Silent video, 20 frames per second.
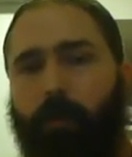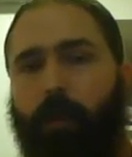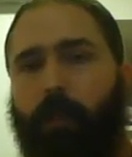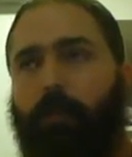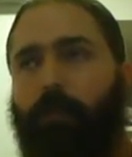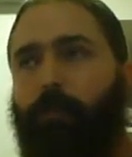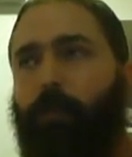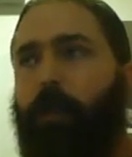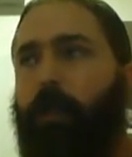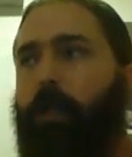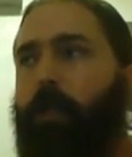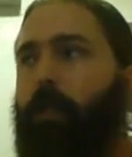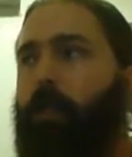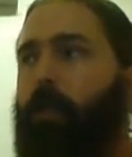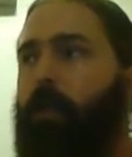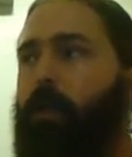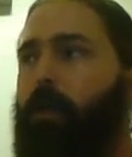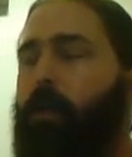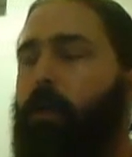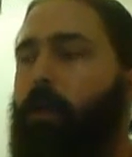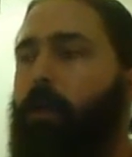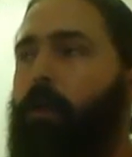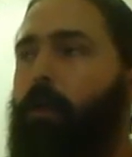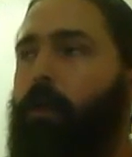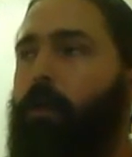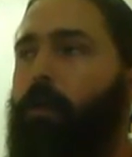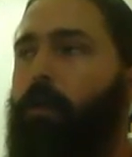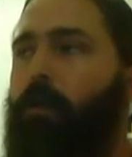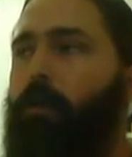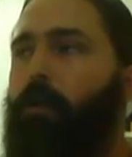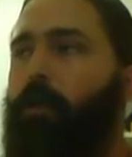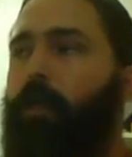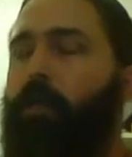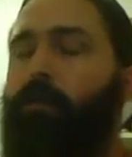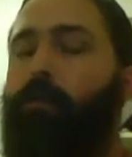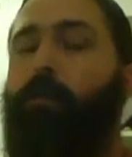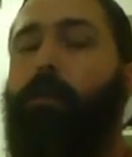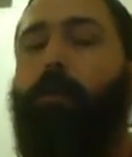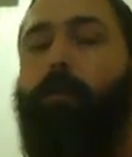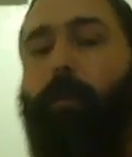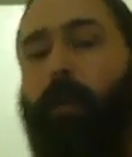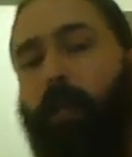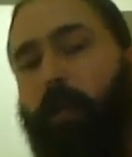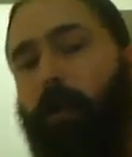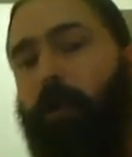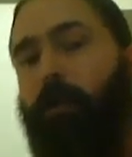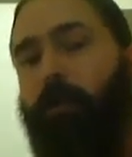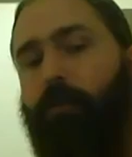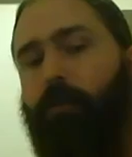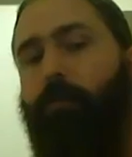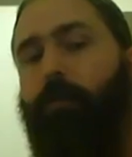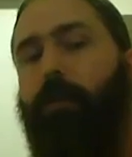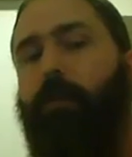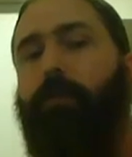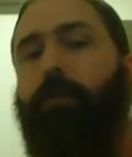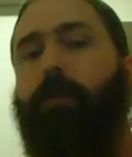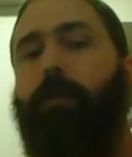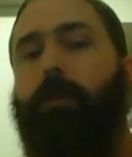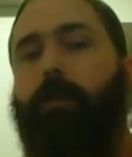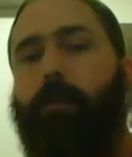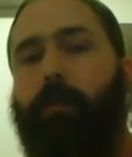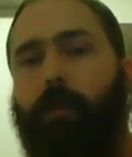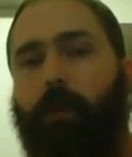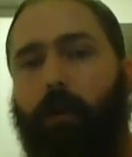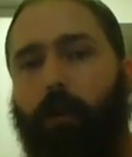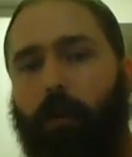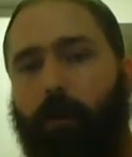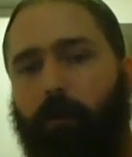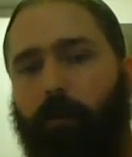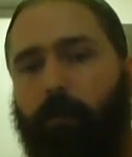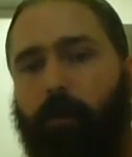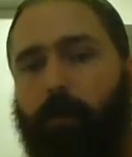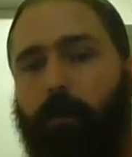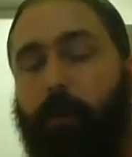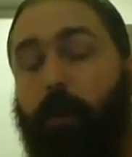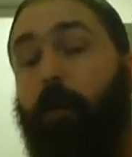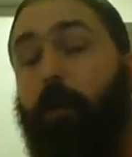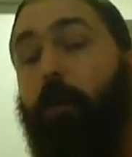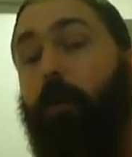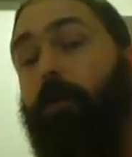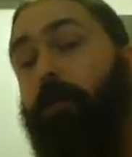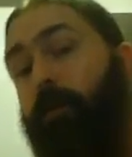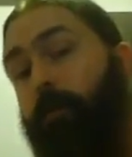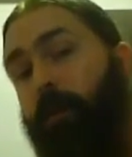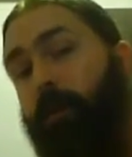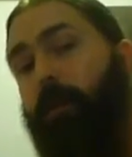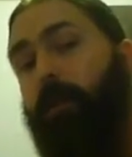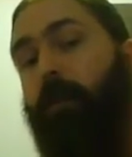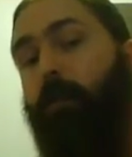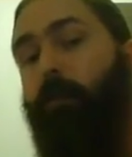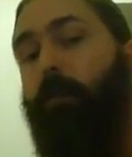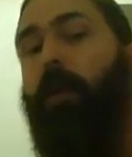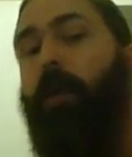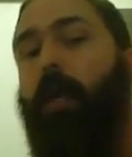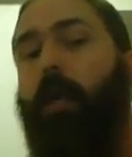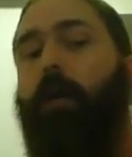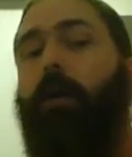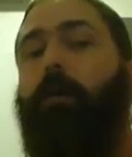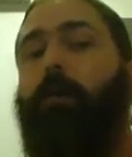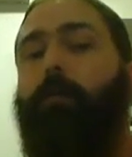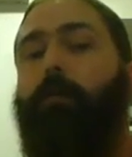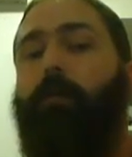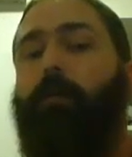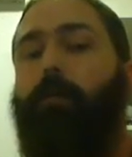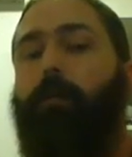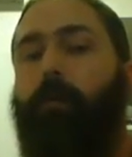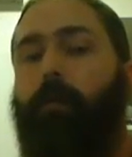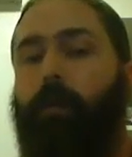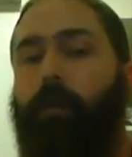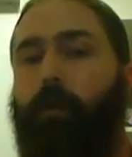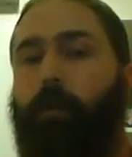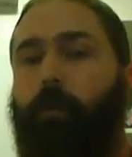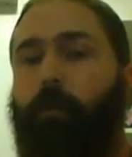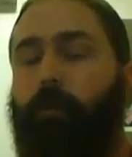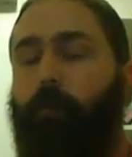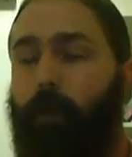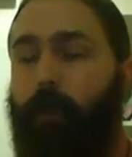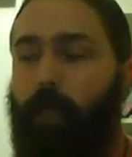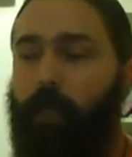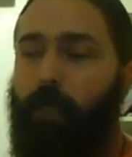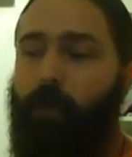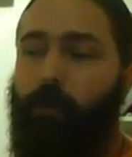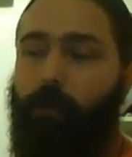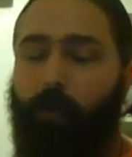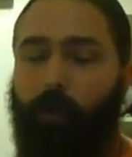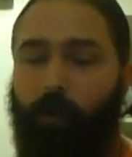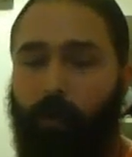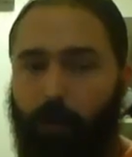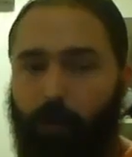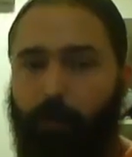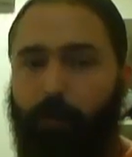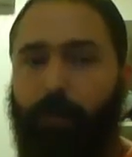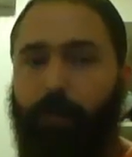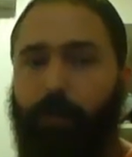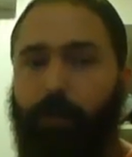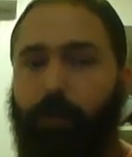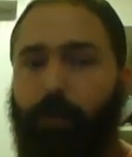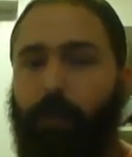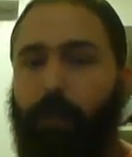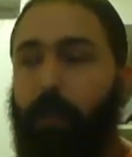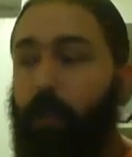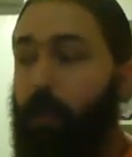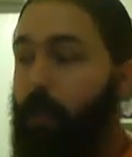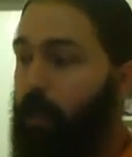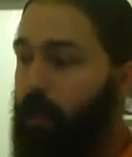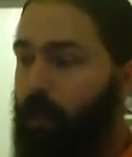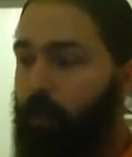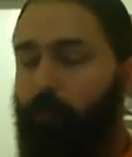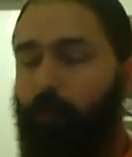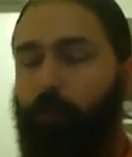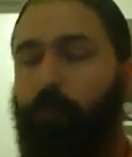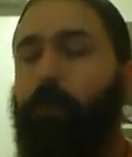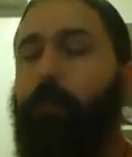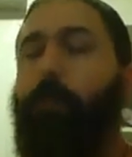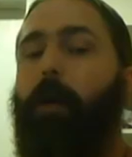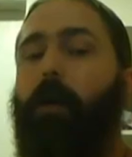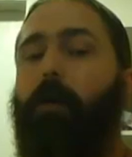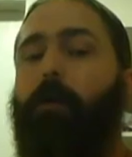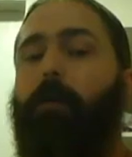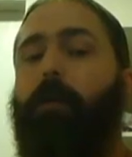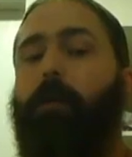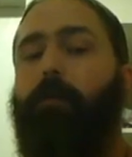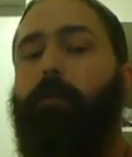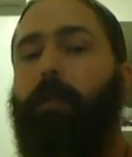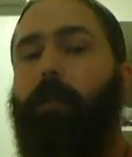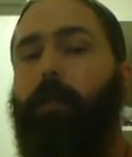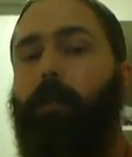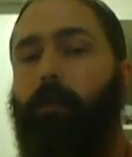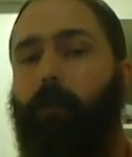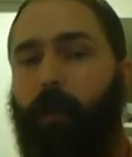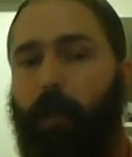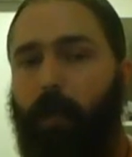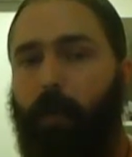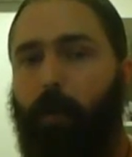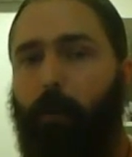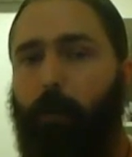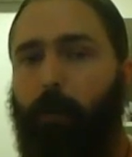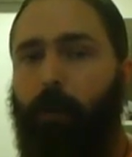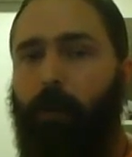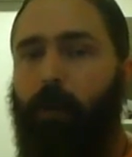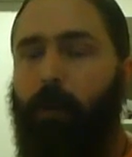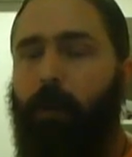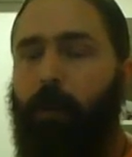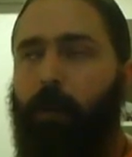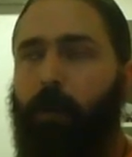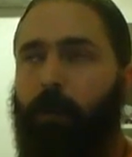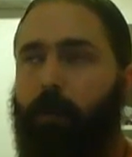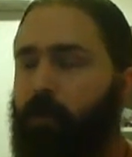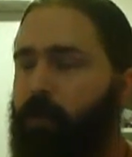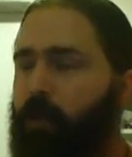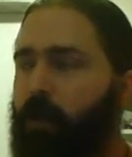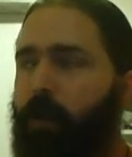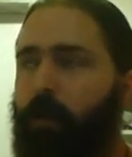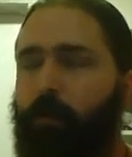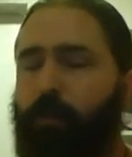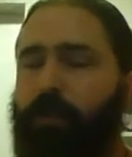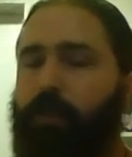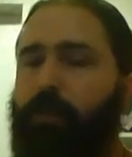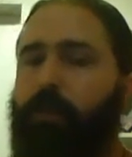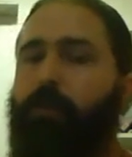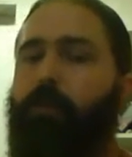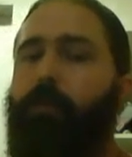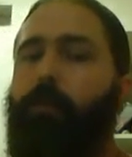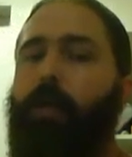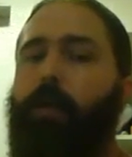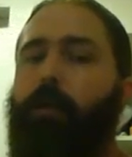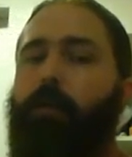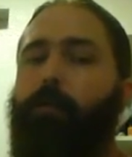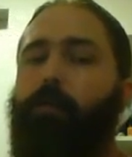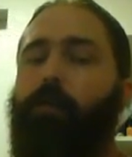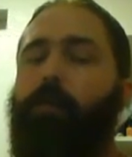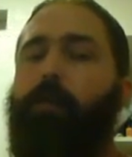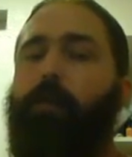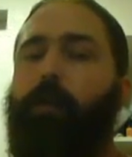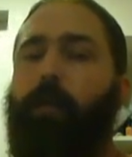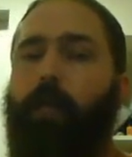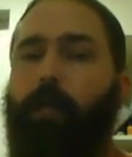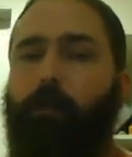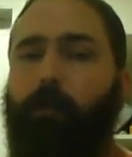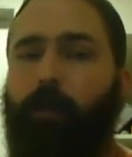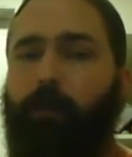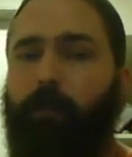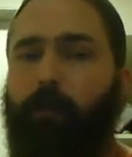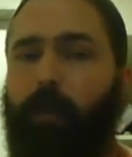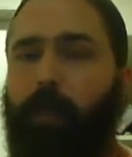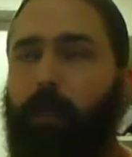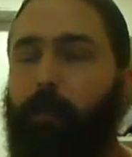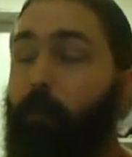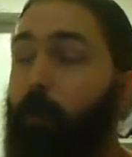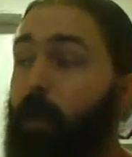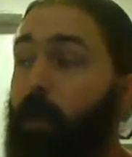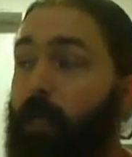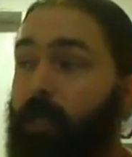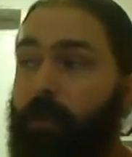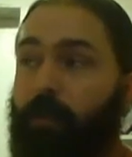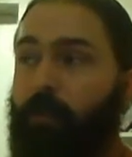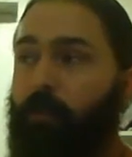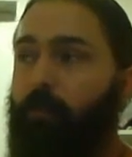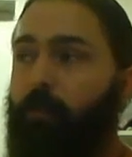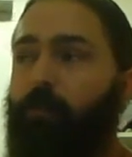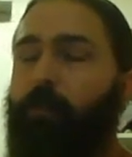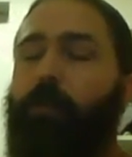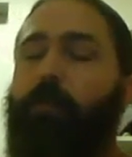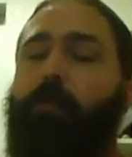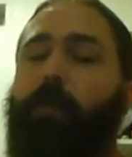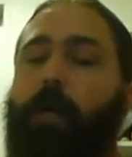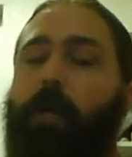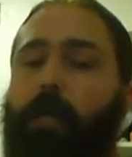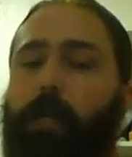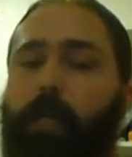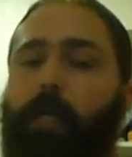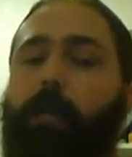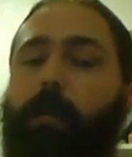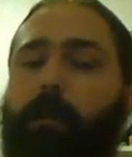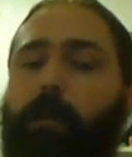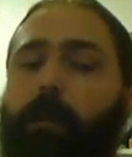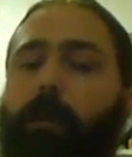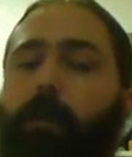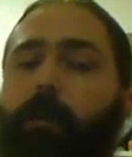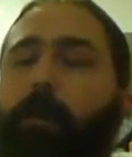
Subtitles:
That's one of my contributions to all of you that ultimately will help, you know, for any who are open to it. Even with powerlifting, it'll help. There's always newer, better, more creative, innovative ways to improve on anything.